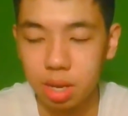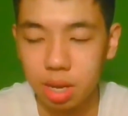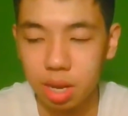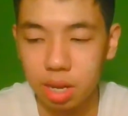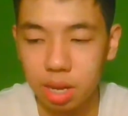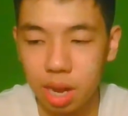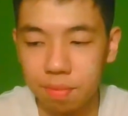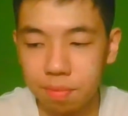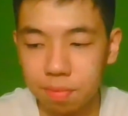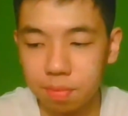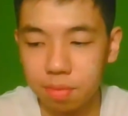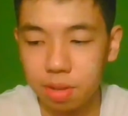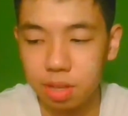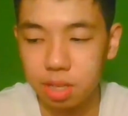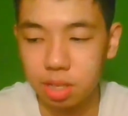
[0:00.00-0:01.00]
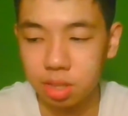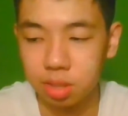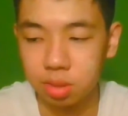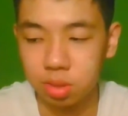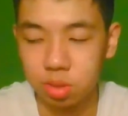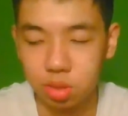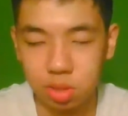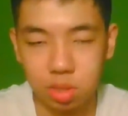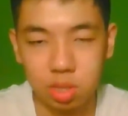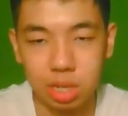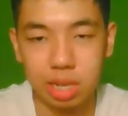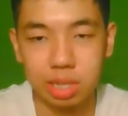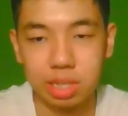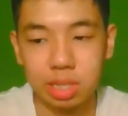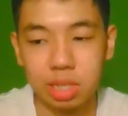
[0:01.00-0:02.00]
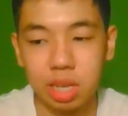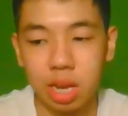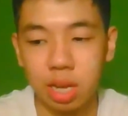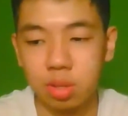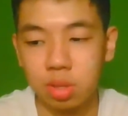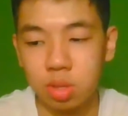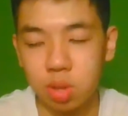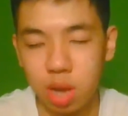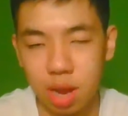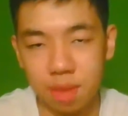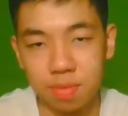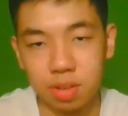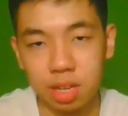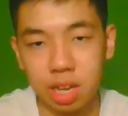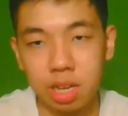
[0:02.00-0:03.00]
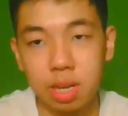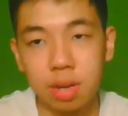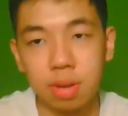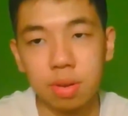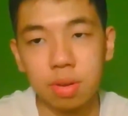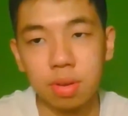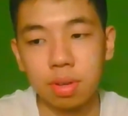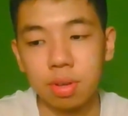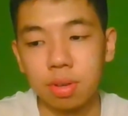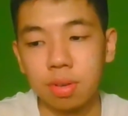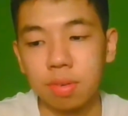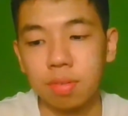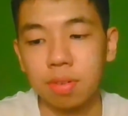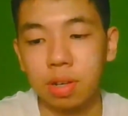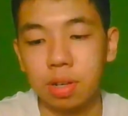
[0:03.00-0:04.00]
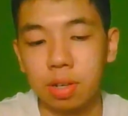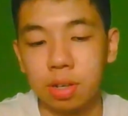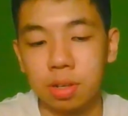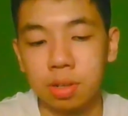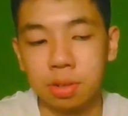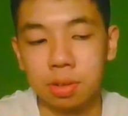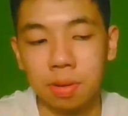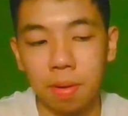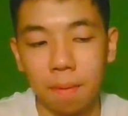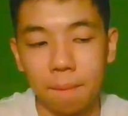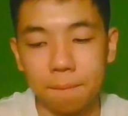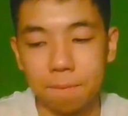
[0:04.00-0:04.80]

and into society, and also advocate for